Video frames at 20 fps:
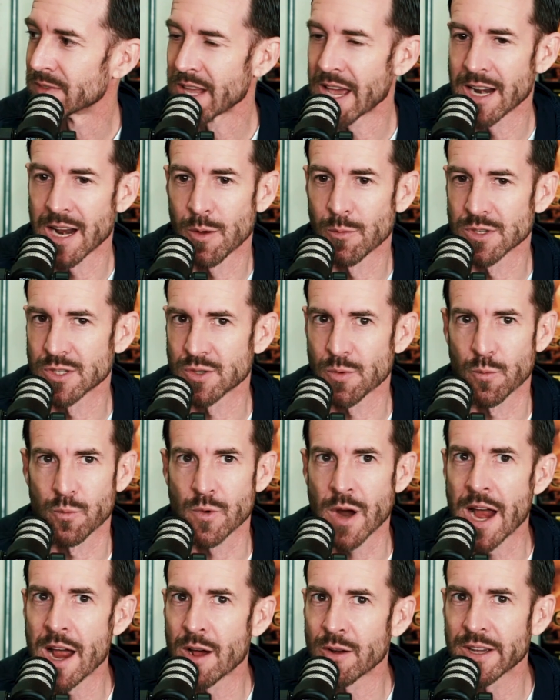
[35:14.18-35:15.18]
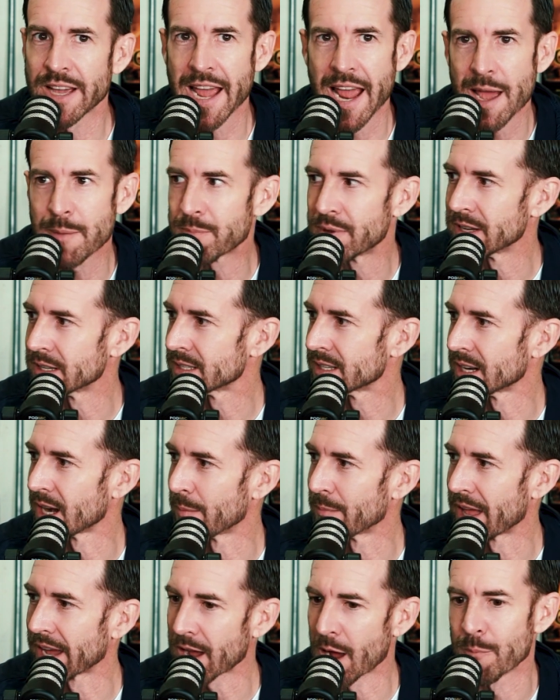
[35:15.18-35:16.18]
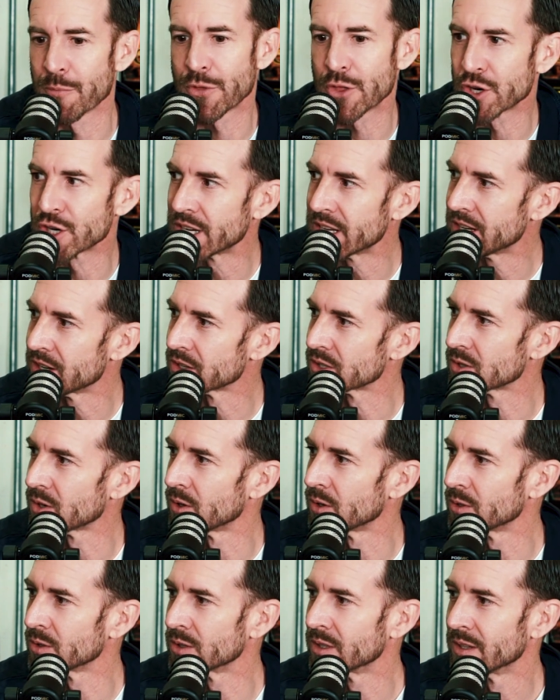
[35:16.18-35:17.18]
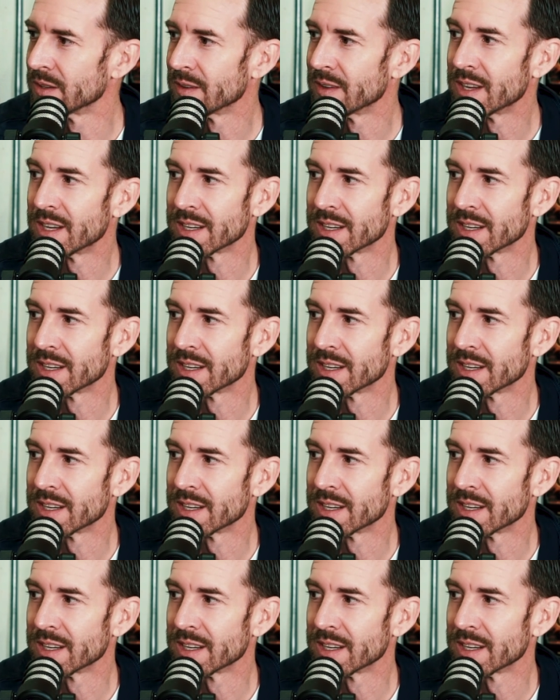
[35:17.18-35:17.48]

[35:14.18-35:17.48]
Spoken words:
And I was around campus and I'm like, I'm 30 years old.